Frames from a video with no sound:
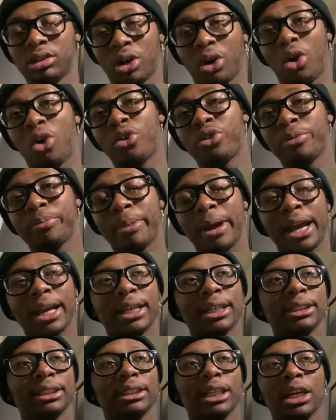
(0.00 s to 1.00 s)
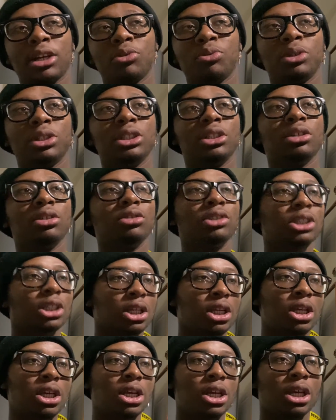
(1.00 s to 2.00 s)
all the back and side windows.
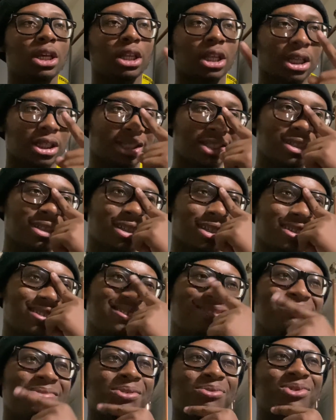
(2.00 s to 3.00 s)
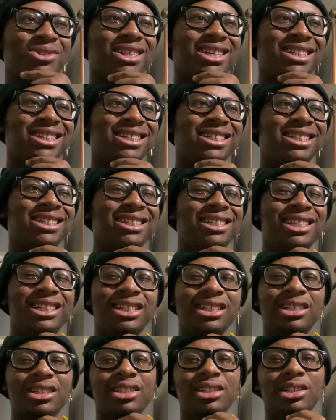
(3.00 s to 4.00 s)
And I think like maybe like
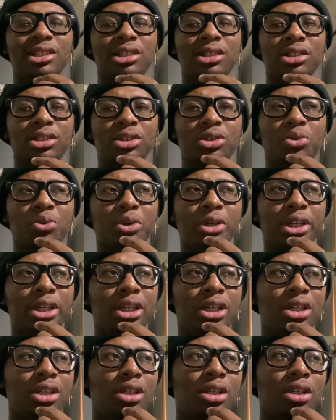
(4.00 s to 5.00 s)
20,